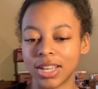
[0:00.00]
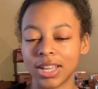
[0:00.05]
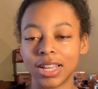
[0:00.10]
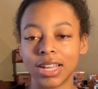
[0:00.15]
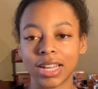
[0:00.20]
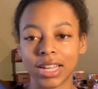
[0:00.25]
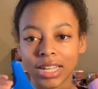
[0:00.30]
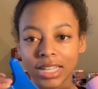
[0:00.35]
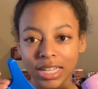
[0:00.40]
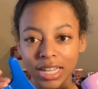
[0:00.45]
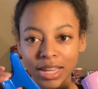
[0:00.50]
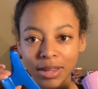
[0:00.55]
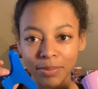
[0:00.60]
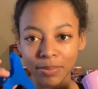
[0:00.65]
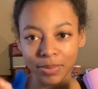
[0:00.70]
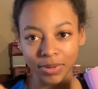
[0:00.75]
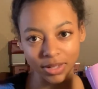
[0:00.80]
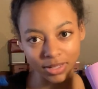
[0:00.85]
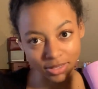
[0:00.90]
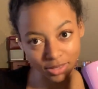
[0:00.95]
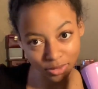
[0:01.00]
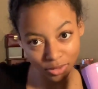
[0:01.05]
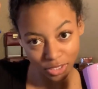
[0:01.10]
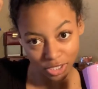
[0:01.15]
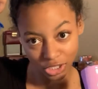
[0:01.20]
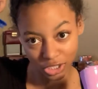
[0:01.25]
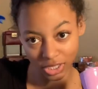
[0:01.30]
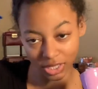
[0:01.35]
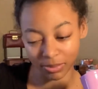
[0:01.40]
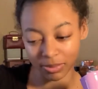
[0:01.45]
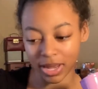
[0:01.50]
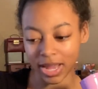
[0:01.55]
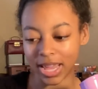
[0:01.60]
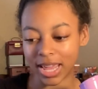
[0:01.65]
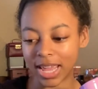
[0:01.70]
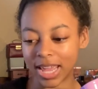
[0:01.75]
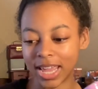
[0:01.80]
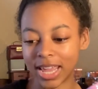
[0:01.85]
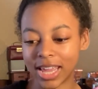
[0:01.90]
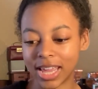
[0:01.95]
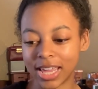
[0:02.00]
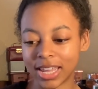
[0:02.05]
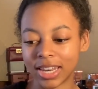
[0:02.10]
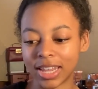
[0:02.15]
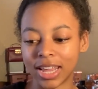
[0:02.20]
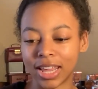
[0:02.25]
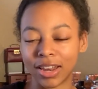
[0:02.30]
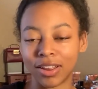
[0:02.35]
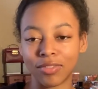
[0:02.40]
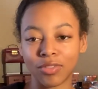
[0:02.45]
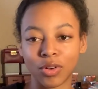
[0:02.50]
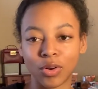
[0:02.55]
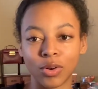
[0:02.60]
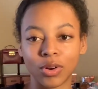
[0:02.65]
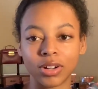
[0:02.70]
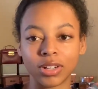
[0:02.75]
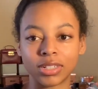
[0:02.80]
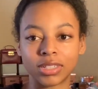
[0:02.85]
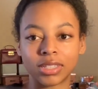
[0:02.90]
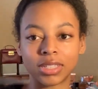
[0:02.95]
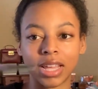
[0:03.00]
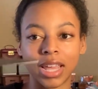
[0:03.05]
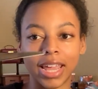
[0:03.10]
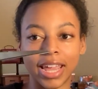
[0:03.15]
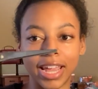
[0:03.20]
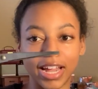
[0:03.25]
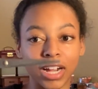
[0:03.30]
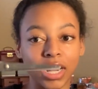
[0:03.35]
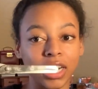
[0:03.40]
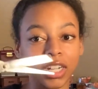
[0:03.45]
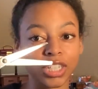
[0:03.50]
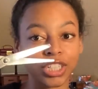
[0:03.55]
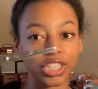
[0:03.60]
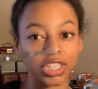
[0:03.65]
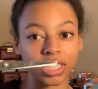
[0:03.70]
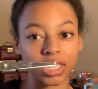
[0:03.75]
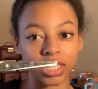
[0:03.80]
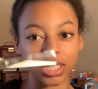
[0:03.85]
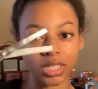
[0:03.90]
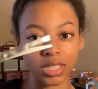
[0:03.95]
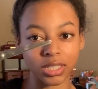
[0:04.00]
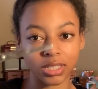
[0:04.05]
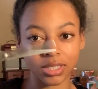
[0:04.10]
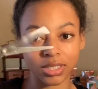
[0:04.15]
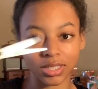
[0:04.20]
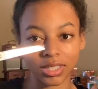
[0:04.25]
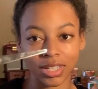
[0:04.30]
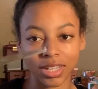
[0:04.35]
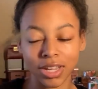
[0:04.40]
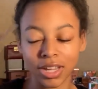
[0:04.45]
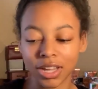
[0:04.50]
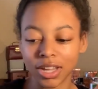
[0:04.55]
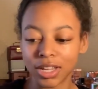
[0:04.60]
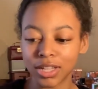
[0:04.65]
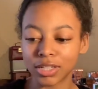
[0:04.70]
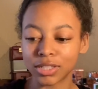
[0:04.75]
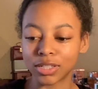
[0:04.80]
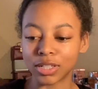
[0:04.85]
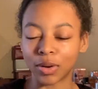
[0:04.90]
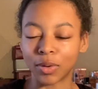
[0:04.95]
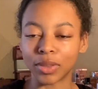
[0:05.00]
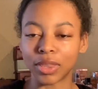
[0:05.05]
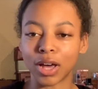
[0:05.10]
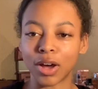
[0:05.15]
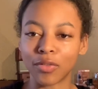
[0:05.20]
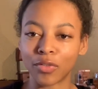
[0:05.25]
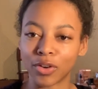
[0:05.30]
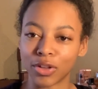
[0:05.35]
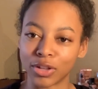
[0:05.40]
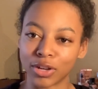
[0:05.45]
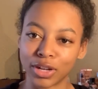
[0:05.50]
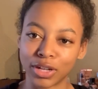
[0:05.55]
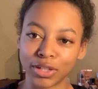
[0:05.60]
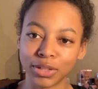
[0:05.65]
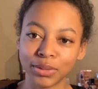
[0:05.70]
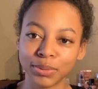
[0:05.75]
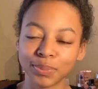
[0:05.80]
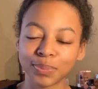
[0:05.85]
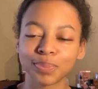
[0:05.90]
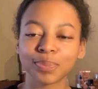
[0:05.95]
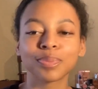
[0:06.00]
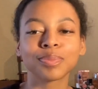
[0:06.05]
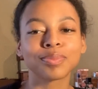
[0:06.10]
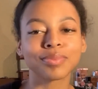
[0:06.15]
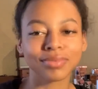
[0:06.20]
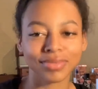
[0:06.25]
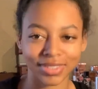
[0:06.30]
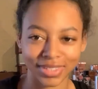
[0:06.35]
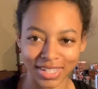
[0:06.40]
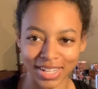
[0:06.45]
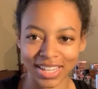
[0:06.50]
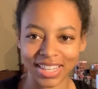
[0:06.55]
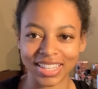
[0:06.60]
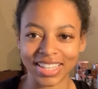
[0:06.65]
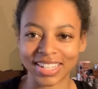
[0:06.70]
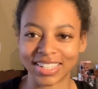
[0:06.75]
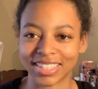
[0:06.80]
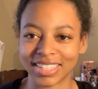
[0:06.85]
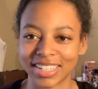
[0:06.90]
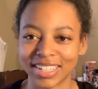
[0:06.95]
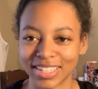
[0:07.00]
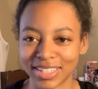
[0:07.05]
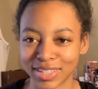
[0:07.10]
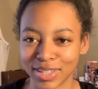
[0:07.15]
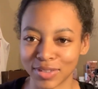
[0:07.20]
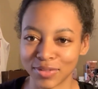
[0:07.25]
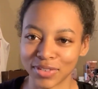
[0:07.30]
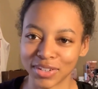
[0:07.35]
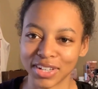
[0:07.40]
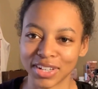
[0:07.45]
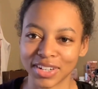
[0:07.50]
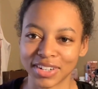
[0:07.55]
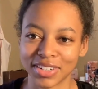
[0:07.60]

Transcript: clip, a scrunchie in my head, and of course, hair shears. So without further ado, let's get into the video.